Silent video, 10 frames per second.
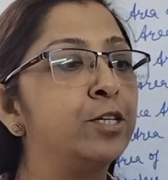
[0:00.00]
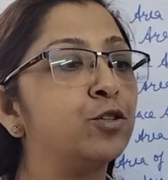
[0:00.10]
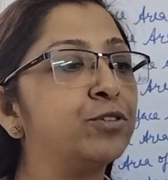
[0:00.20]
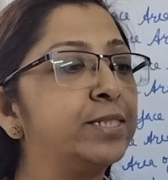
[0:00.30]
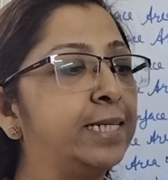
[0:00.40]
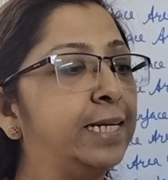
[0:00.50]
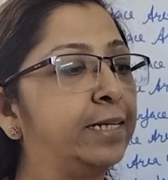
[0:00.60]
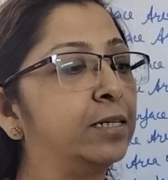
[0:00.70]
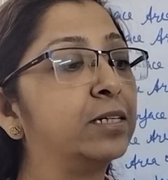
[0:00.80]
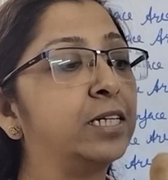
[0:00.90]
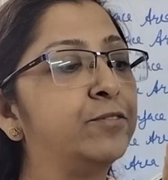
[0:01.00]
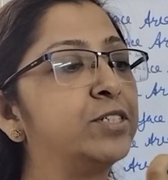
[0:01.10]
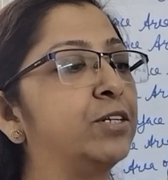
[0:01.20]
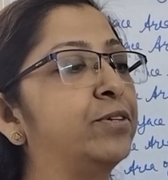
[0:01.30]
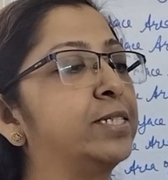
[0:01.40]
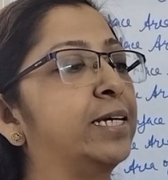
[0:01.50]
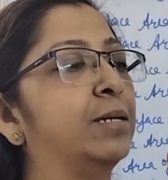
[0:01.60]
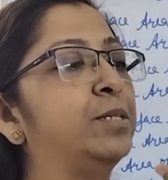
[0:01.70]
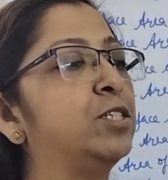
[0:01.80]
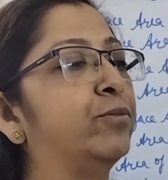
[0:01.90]
So cylinder curved surface area
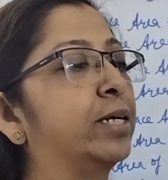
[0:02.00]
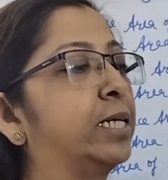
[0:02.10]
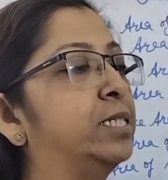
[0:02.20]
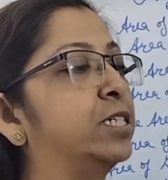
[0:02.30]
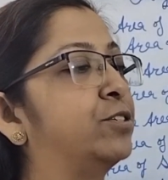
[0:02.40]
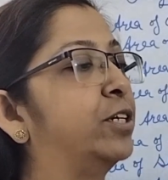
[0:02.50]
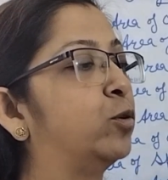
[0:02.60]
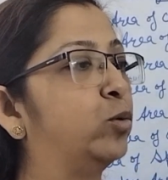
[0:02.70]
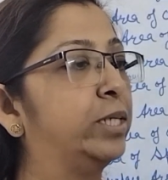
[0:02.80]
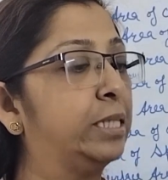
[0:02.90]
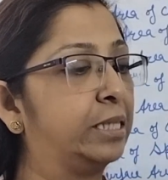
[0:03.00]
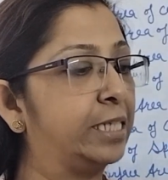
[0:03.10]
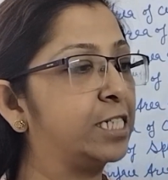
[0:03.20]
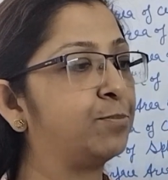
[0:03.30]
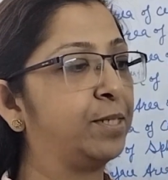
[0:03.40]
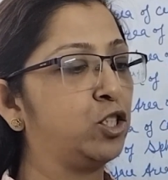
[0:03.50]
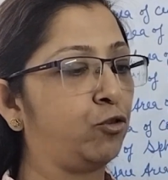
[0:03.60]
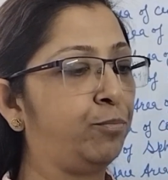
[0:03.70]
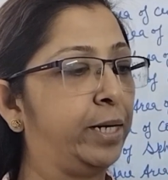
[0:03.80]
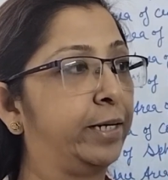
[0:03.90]
means we are considering only this much
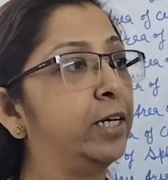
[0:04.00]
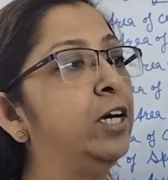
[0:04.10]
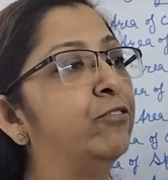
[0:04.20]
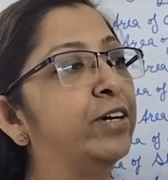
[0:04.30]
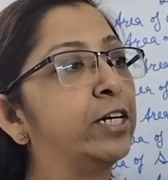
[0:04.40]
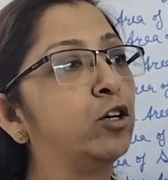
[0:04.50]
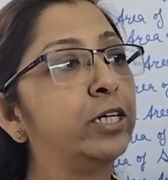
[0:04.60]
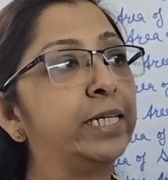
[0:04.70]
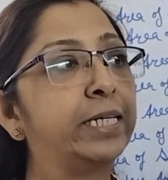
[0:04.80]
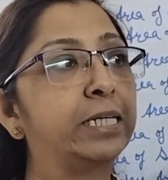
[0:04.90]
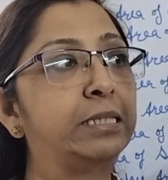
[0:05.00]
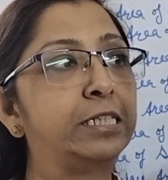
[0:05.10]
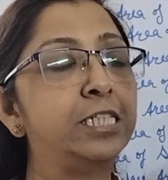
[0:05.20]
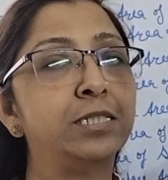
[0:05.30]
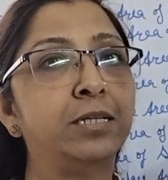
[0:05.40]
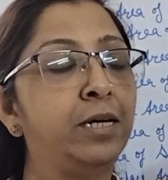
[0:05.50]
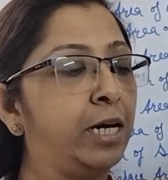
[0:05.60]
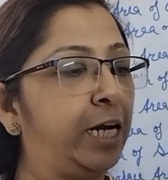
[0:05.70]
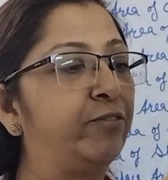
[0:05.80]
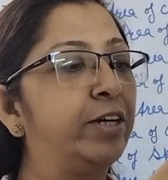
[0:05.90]
of part. We are not taking this
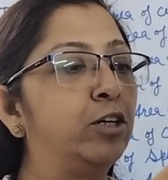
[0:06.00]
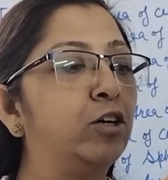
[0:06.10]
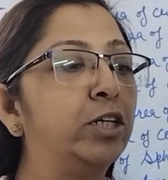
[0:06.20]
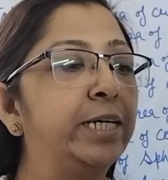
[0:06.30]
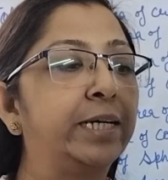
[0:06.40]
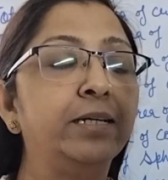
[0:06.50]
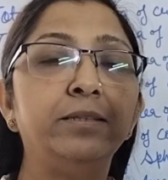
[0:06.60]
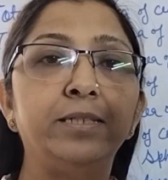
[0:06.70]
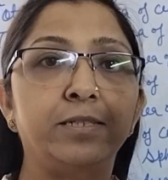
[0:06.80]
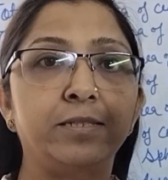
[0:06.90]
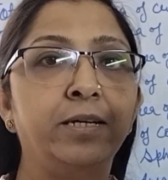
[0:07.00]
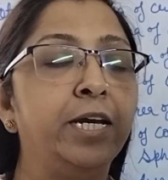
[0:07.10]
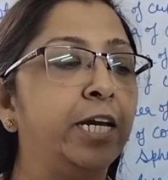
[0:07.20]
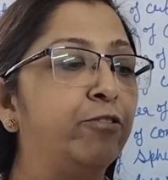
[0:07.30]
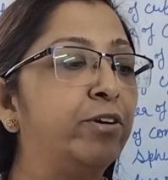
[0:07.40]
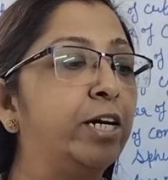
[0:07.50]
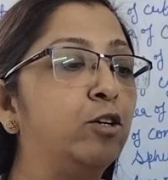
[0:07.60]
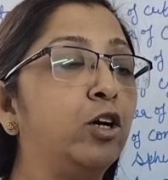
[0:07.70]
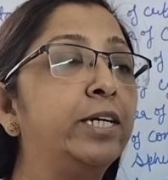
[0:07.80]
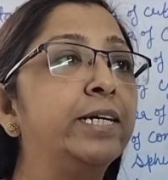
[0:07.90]
and we are not taking this. If we are
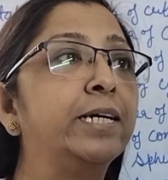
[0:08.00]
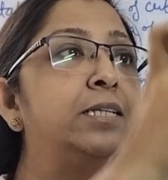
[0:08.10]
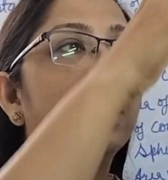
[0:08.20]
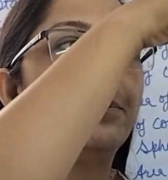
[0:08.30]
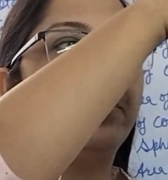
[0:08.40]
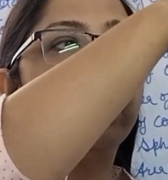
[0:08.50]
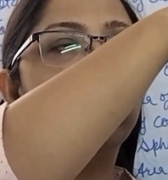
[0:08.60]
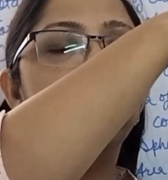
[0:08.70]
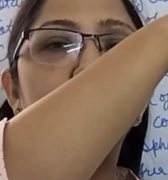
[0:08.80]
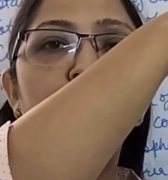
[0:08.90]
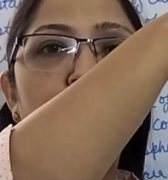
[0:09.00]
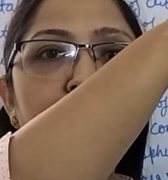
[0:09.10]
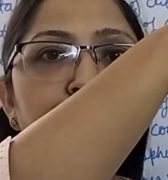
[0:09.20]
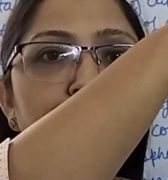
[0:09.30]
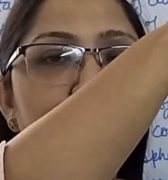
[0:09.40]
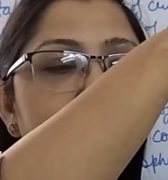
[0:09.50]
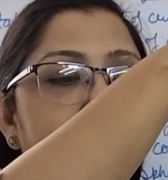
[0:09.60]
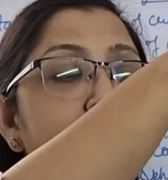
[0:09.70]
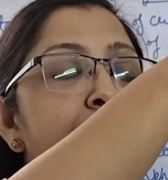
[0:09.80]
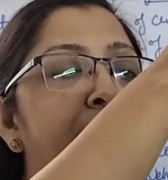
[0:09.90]
not taking the upper and the lower
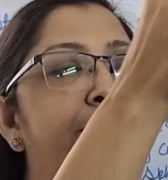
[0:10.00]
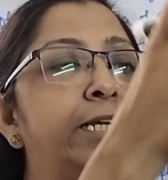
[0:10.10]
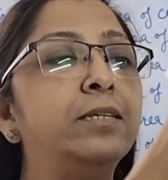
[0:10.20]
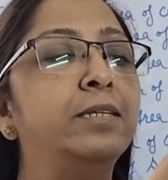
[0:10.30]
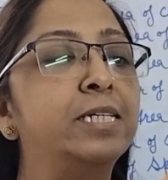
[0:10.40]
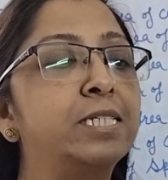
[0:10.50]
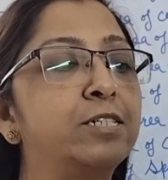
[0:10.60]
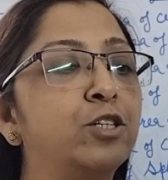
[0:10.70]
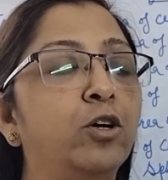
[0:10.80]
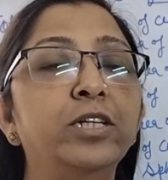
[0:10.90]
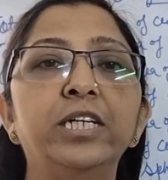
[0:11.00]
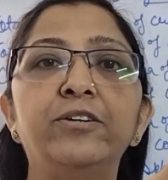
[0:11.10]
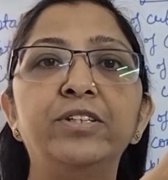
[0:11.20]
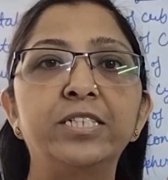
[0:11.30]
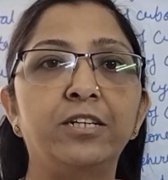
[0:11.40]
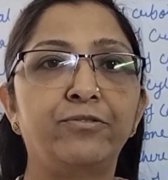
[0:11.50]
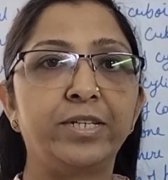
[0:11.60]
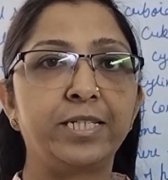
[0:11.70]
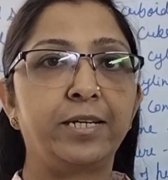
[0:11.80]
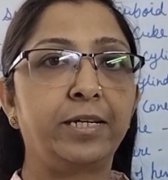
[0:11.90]
portion, then this is your curved
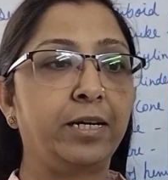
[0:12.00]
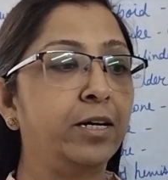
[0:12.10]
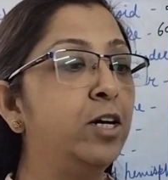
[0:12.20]
surface area.